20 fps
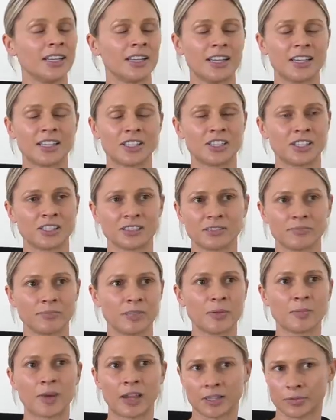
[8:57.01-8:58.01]
it's just,
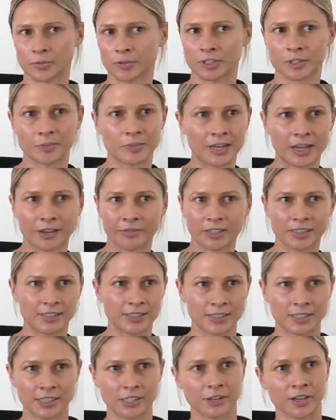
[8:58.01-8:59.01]
you may as well just be having
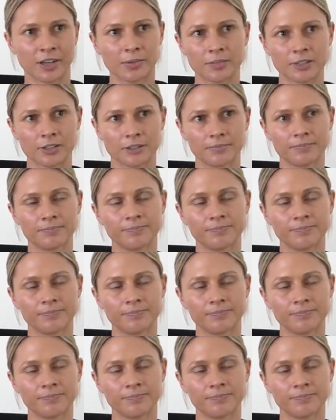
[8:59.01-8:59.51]
sixty grams.